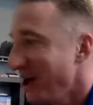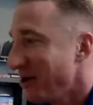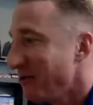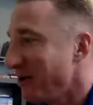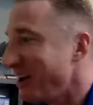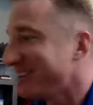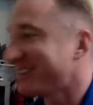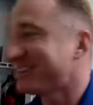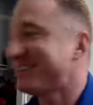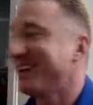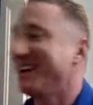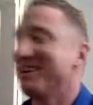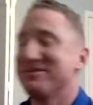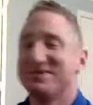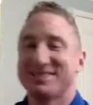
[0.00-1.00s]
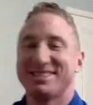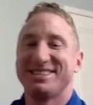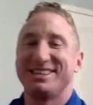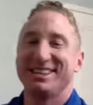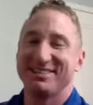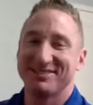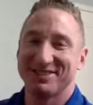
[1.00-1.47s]
What's up,
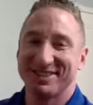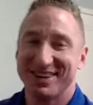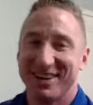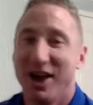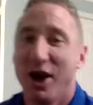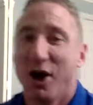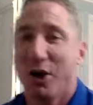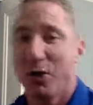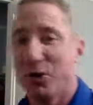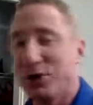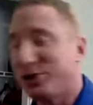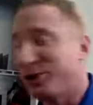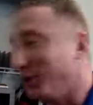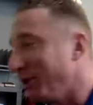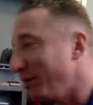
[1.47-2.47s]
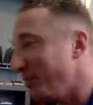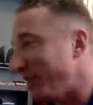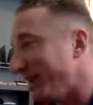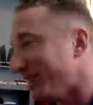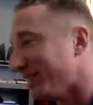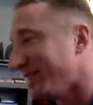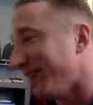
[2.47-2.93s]
Steven? We're doing
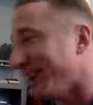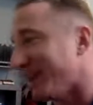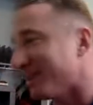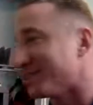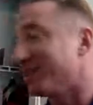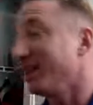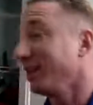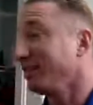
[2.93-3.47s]
big things.